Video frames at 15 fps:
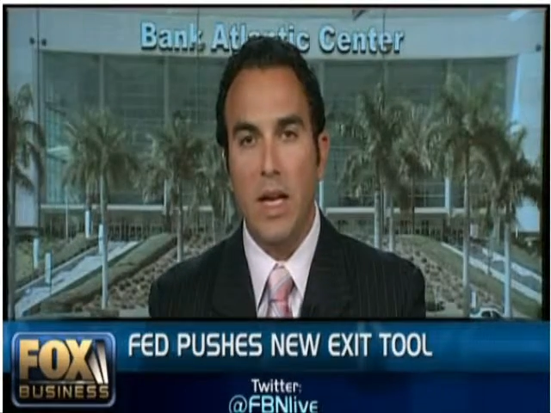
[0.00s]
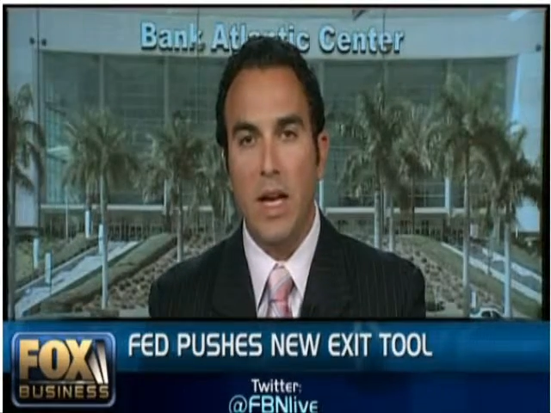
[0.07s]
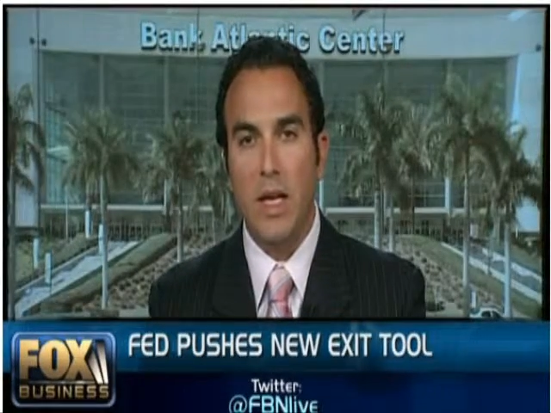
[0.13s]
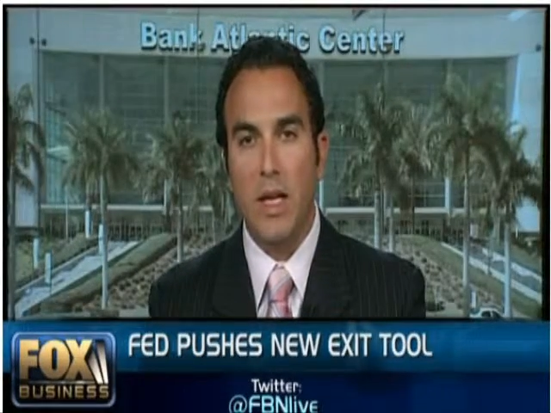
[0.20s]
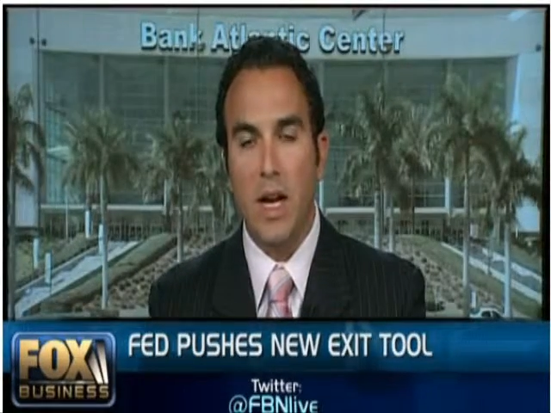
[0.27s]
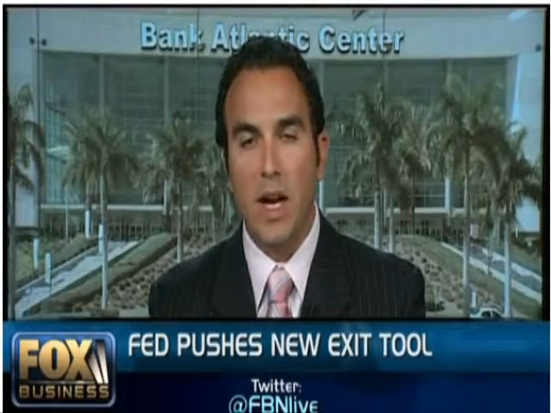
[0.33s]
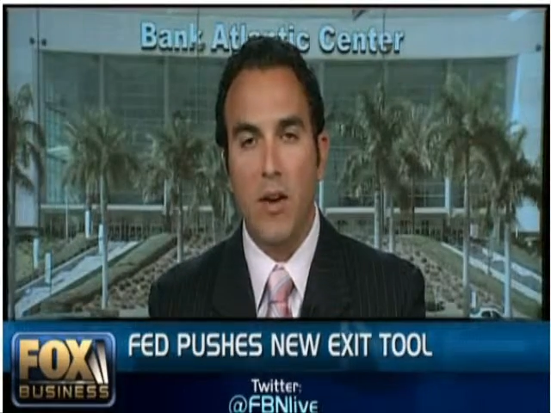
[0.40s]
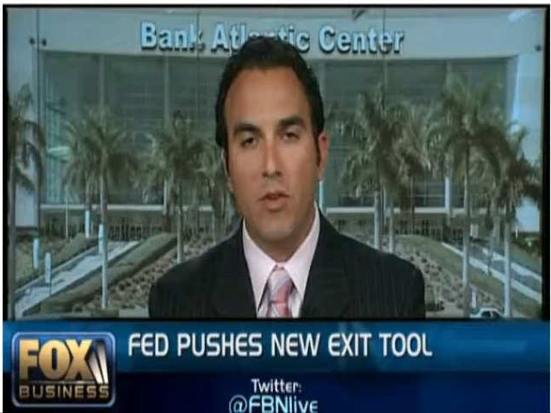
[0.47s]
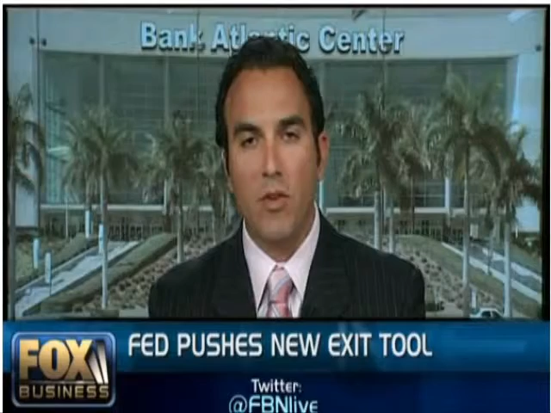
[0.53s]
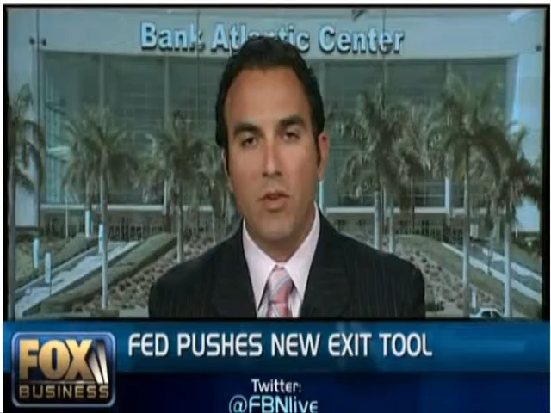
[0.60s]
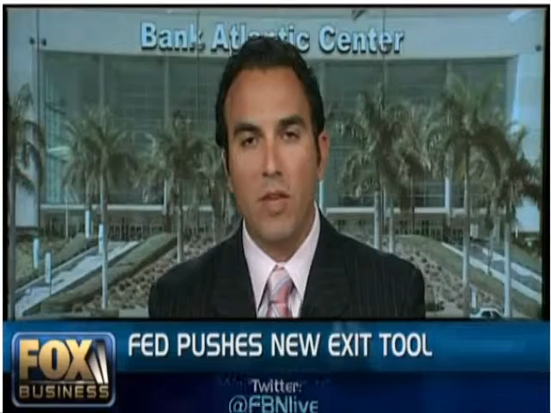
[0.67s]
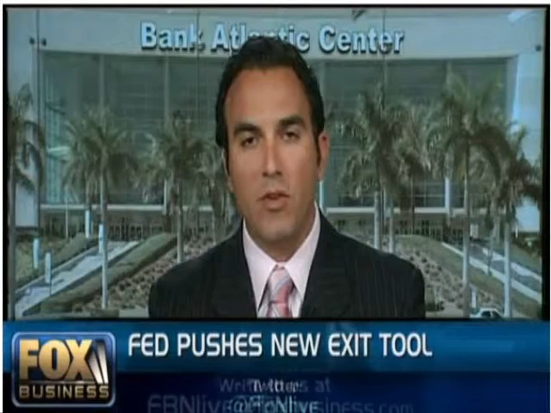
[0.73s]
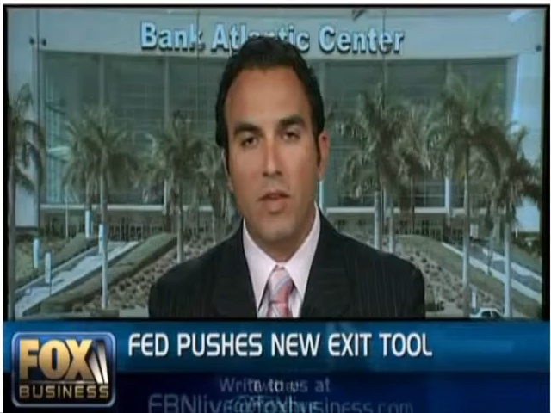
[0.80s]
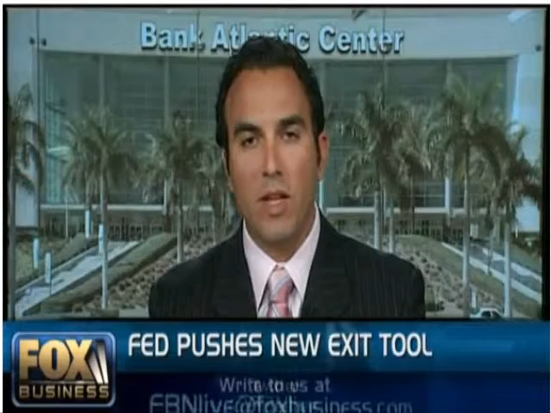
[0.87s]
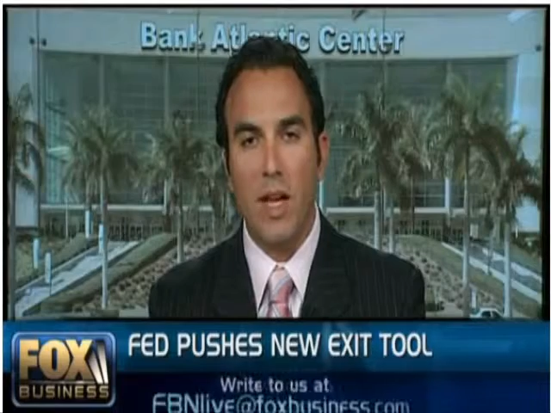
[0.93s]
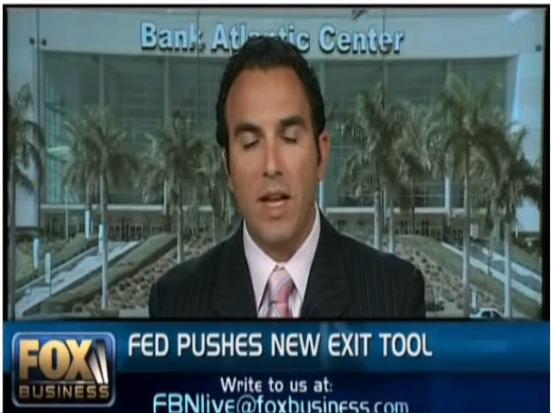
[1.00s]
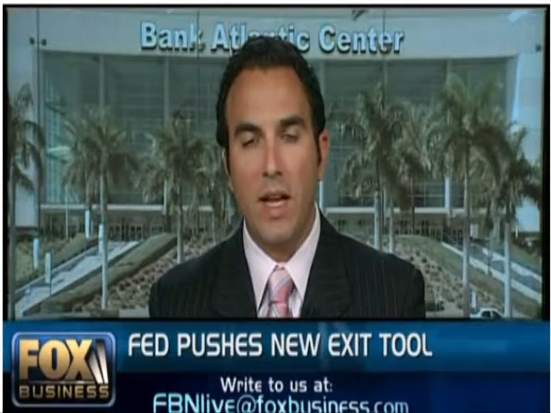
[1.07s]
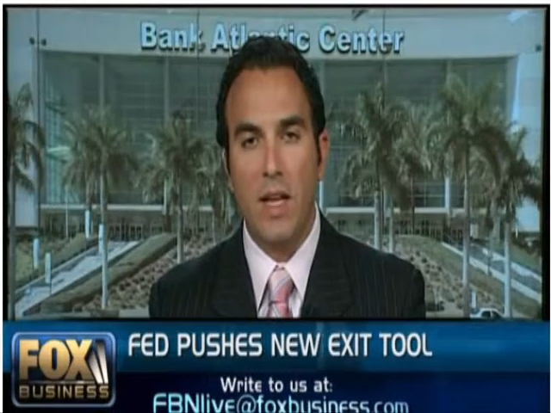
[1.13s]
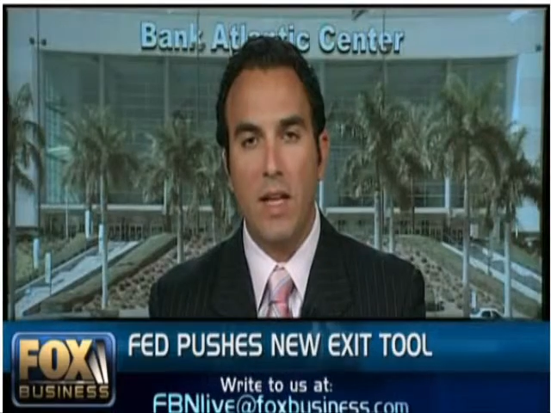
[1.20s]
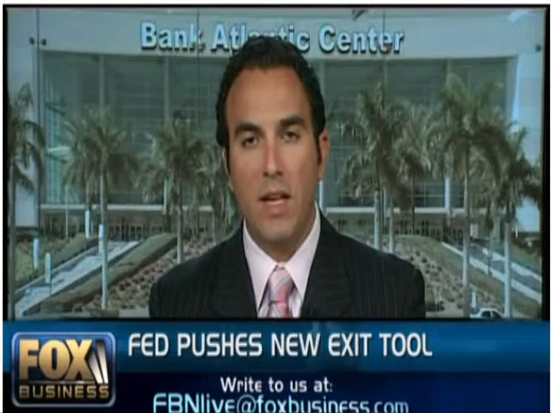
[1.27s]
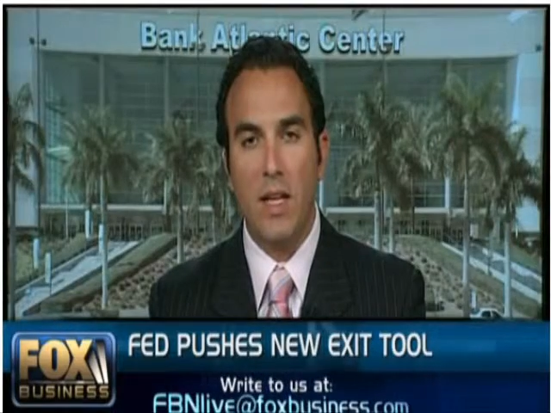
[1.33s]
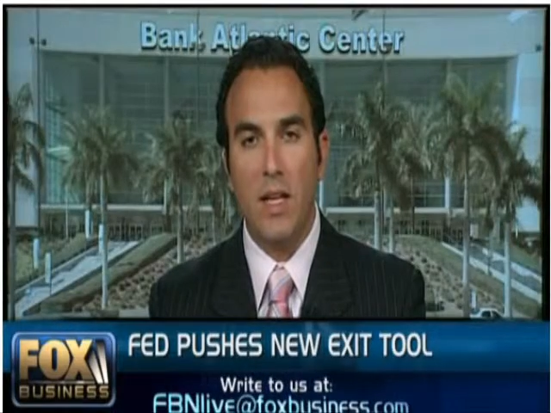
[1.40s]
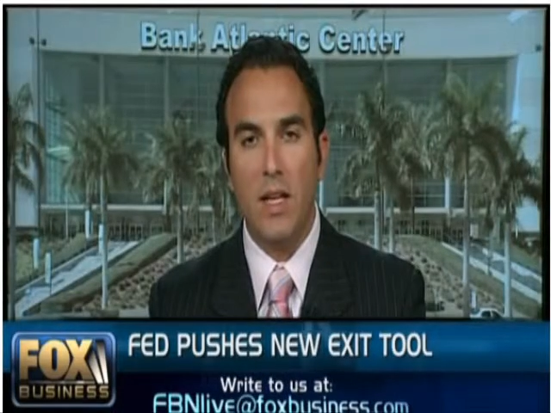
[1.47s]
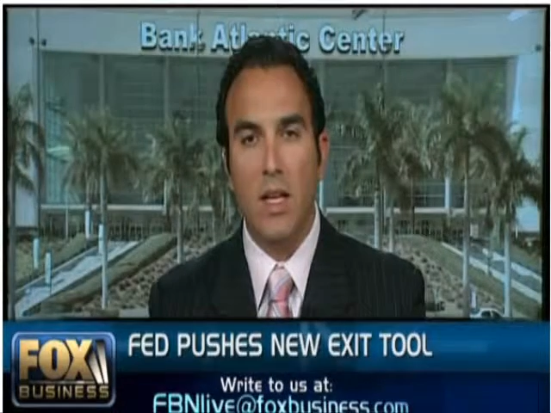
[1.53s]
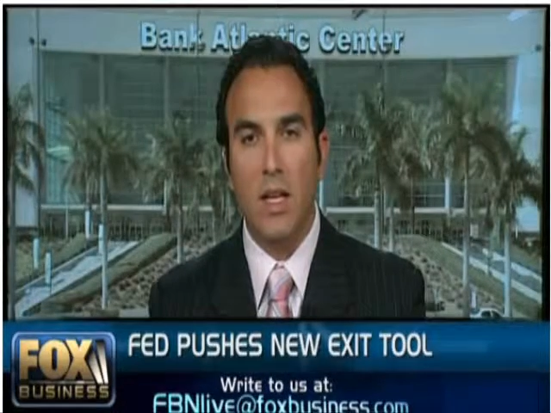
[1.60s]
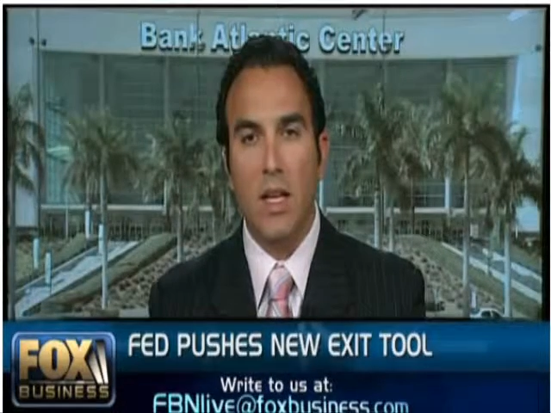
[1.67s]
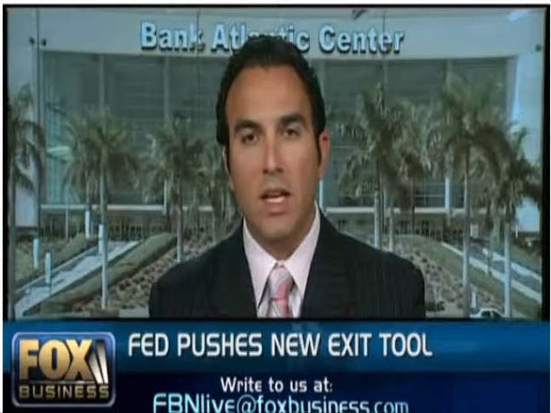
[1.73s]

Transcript: and Congress has not had any